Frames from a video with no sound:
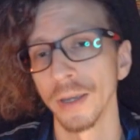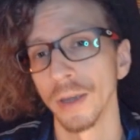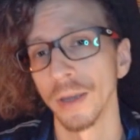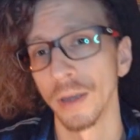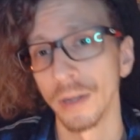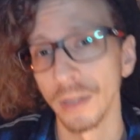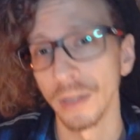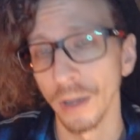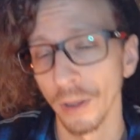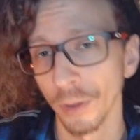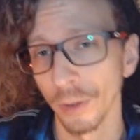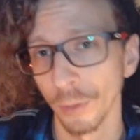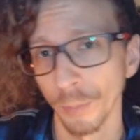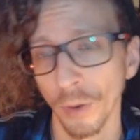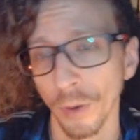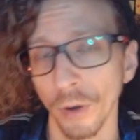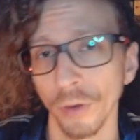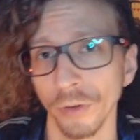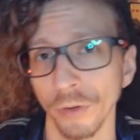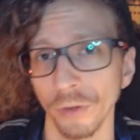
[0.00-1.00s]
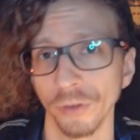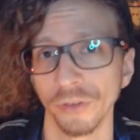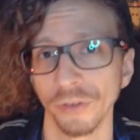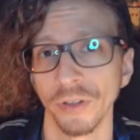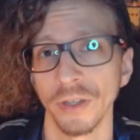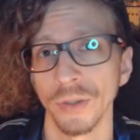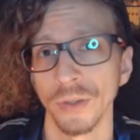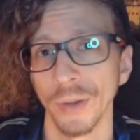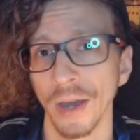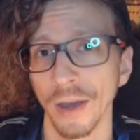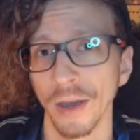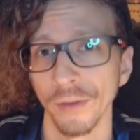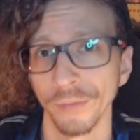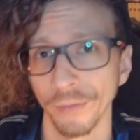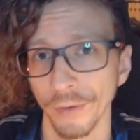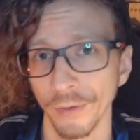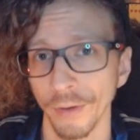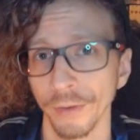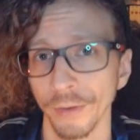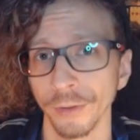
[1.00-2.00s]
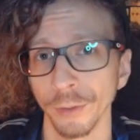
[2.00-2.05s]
any other partners that you have on your